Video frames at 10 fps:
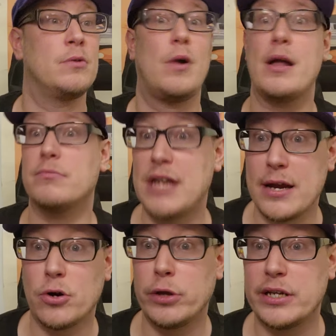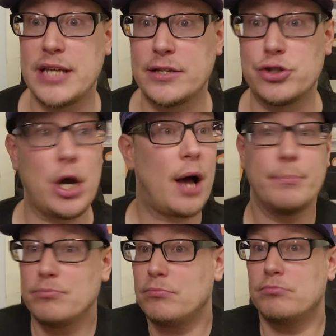right? Dan Hurley can take the job.
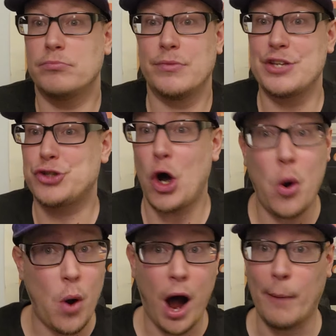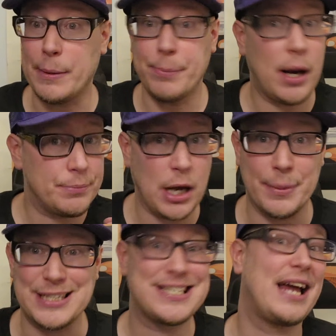Let's go. I'll be pumped. I'll
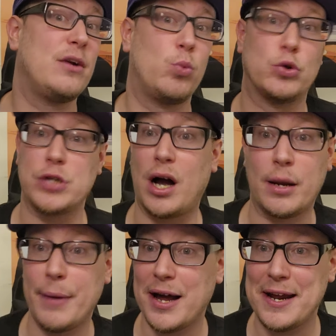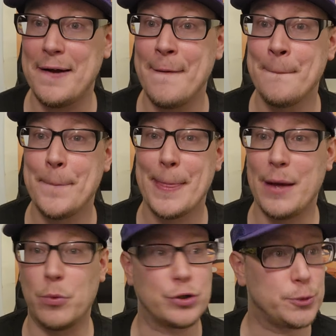be excited. We'll talk about it,
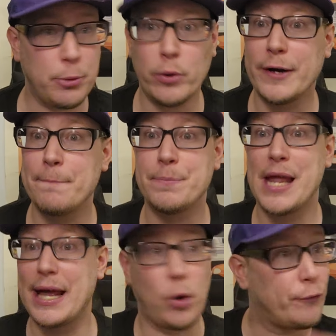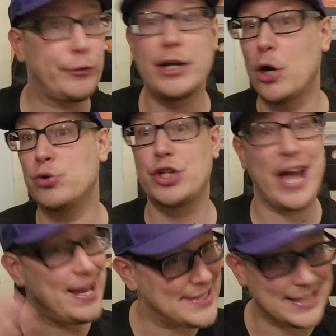and we'll explore it. And hopefully Coach
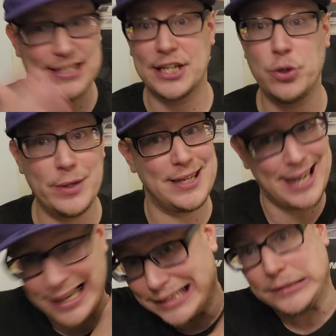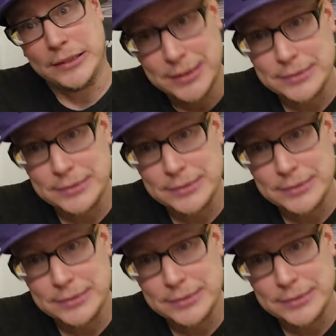K is continuing to kind of,